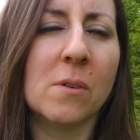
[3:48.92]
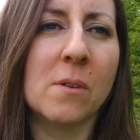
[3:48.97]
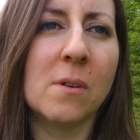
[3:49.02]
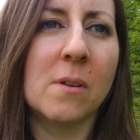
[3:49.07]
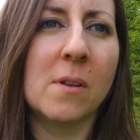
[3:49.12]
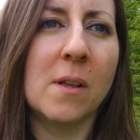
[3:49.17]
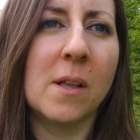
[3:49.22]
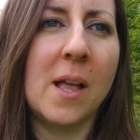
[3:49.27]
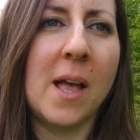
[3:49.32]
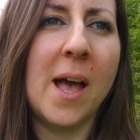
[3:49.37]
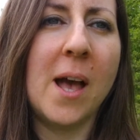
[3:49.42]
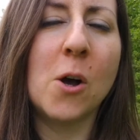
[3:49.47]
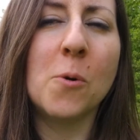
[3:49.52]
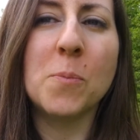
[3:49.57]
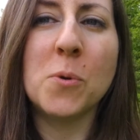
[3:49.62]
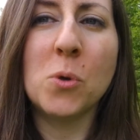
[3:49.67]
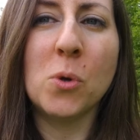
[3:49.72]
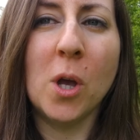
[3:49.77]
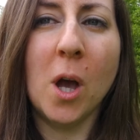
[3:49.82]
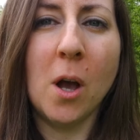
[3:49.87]
help
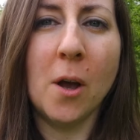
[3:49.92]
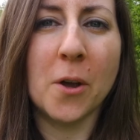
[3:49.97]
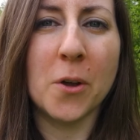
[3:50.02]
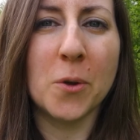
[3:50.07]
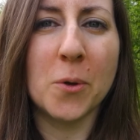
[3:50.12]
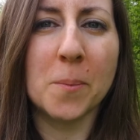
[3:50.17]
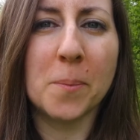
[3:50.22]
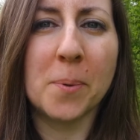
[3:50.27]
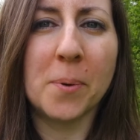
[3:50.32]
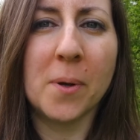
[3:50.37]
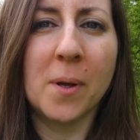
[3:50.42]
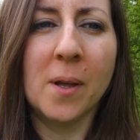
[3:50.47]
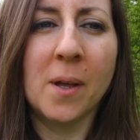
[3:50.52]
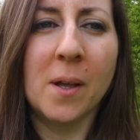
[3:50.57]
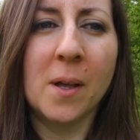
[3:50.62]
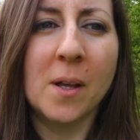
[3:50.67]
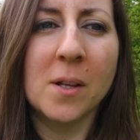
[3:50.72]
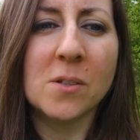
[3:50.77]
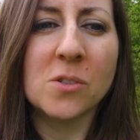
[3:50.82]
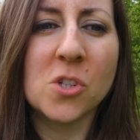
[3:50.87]
you cope,
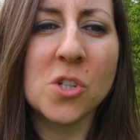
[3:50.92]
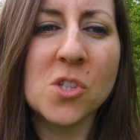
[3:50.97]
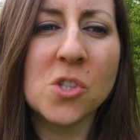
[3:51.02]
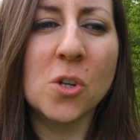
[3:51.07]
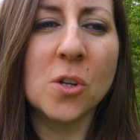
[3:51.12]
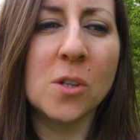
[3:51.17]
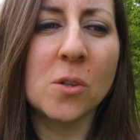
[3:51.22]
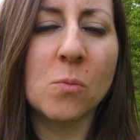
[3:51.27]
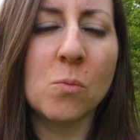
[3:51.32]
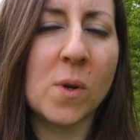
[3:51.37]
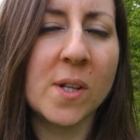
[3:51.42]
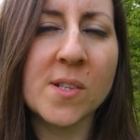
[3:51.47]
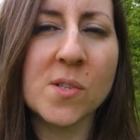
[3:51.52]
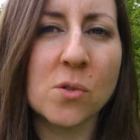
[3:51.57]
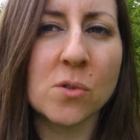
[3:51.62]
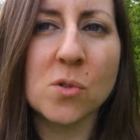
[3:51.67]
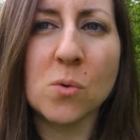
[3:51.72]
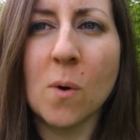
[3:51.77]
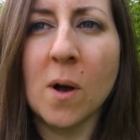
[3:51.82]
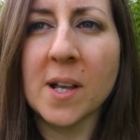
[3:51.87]
just doing them once or
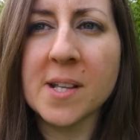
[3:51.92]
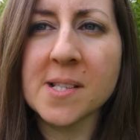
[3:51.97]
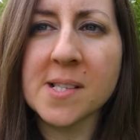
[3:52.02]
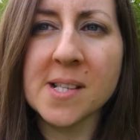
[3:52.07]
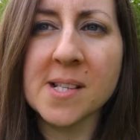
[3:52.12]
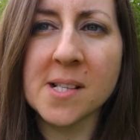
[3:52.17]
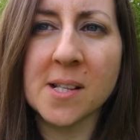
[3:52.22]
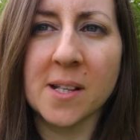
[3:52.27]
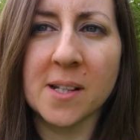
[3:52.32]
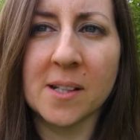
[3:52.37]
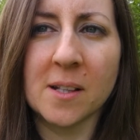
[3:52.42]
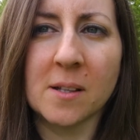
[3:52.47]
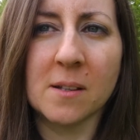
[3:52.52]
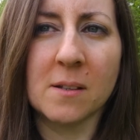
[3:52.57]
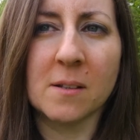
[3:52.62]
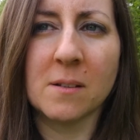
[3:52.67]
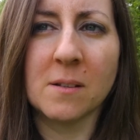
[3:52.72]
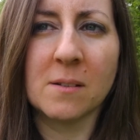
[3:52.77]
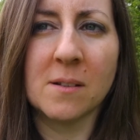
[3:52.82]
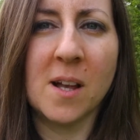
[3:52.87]
twice isn't going to
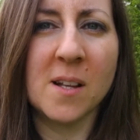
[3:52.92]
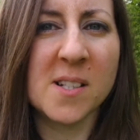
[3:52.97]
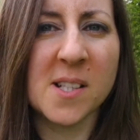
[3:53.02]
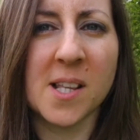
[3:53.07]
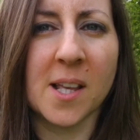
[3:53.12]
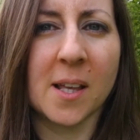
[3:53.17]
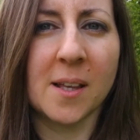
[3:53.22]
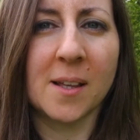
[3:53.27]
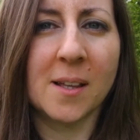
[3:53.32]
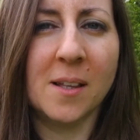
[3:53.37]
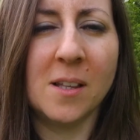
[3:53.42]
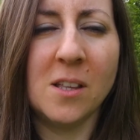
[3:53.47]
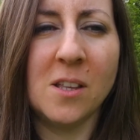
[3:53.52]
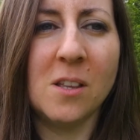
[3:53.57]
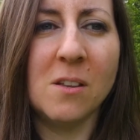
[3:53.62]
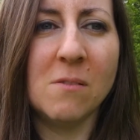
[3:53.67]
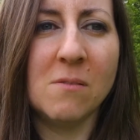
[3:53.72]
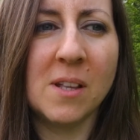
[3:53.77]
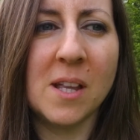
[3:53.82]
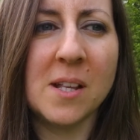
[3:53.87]
cut it.
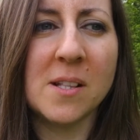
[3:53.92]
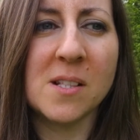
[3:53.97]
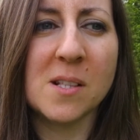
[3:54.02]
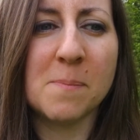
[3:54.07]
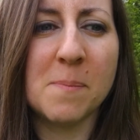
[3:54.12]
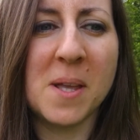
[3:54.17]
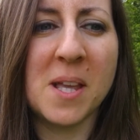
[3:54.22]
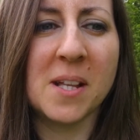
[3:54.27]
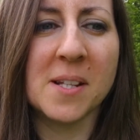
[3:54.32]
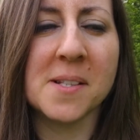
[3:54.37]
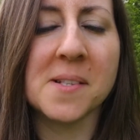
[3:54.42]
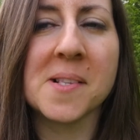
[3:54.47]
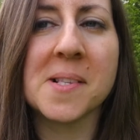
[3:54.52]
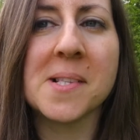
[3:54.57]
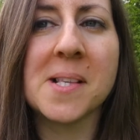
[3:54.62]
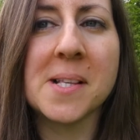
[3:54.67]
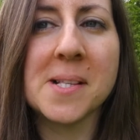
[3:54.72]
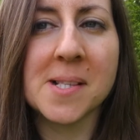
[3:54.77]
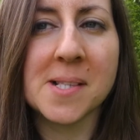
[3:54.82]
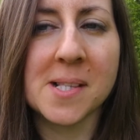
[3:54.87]
You need to be
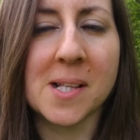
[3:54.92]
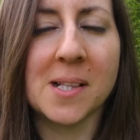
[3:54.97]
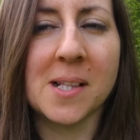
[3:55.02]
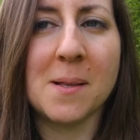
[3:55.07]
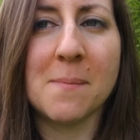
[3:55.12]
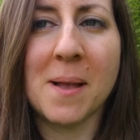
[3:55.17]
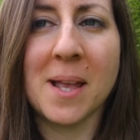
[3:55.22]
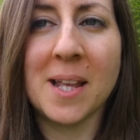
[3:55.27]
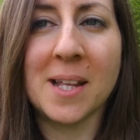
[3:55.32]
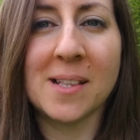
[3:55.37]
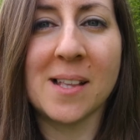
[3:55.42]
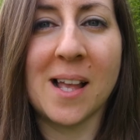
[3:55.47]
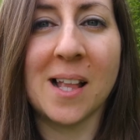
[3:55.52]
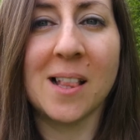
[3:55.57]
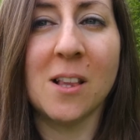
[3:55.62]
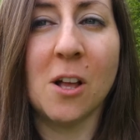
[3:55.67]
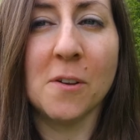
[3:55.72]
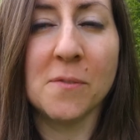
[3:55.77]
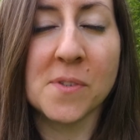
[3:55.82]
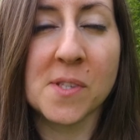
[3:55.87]
consistently making that a
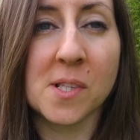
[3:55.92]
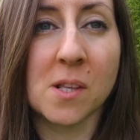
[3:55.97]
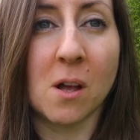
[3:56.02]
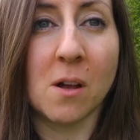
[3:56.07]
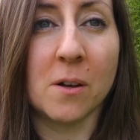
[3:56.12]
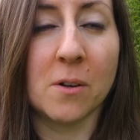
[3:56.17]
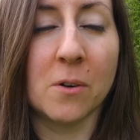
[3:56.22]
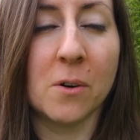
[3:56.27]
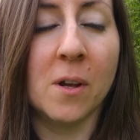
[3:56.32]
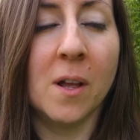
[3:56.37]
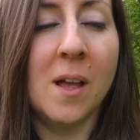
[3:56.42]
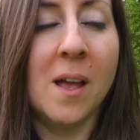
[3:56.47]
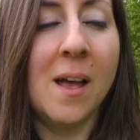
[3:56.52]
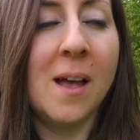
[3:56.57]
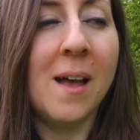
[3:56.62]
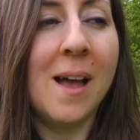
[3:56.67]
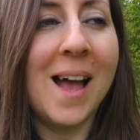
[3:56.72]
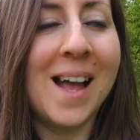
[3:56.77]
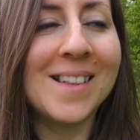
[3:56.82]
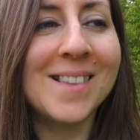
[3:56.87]
lifestyle.
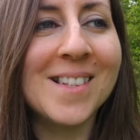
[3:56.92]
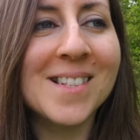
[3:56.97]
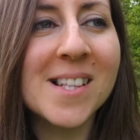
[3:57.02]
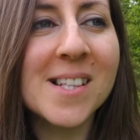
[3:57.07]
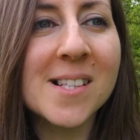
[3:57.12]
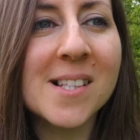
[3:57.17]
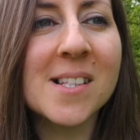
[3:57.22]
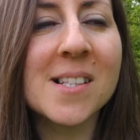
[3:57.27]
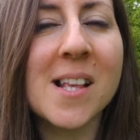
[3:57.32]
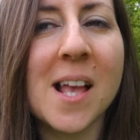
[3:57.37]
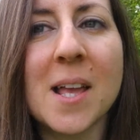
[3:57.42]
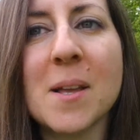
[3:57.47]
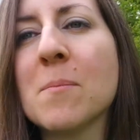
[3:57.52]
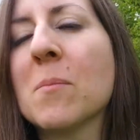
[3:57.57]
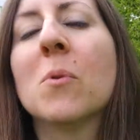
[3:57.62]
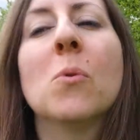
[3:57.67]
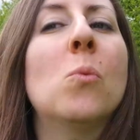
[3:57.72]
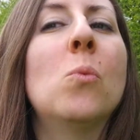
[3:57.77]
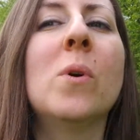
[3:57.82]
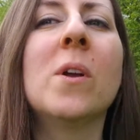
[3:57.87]
And this is the
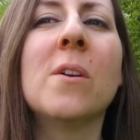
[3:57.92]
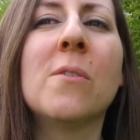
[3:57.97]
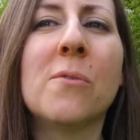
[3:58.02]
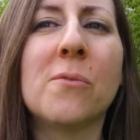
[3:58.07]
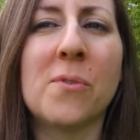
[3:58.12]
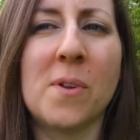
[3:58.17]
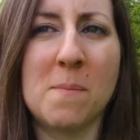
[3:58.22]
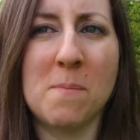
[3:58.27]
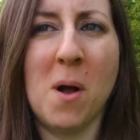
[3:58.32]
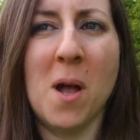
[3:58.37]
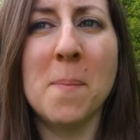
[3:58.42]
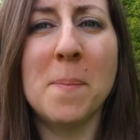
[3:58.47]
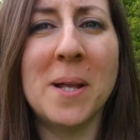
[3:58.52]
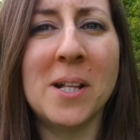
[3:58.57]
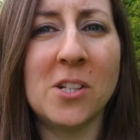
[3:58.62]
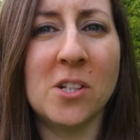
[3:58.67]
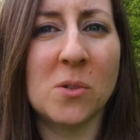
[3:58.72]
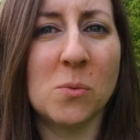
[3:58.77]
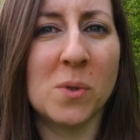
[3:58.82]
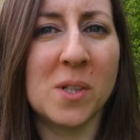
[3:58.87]
same with, in my
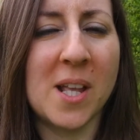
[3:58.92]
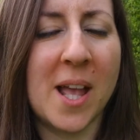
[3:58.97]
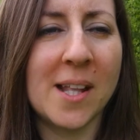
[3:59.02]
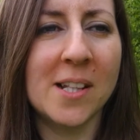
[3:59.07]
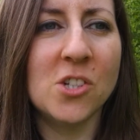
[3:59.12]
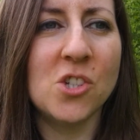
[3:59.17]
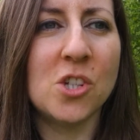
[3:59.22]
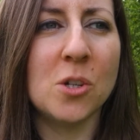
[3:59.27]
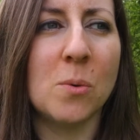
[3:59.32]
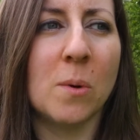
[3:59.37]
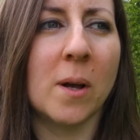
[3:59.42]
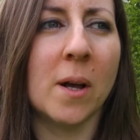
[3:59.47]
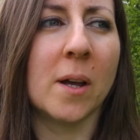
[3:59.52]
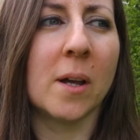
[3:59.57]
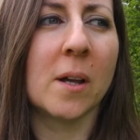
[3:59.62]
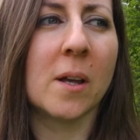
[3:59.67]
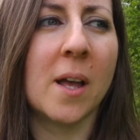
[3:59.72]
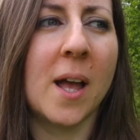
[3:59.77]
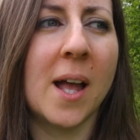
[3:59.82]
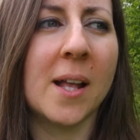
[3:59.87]
opinion, with the energy
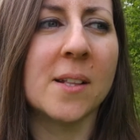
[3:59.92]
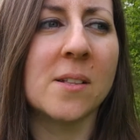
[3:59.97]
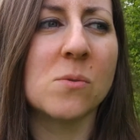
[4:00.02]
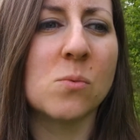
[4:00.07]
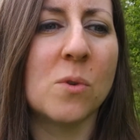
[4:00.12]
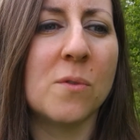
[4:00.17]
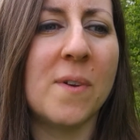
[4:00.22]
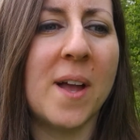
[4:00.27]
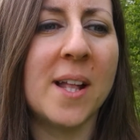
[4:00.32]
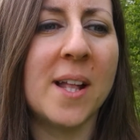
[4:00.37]
work and with any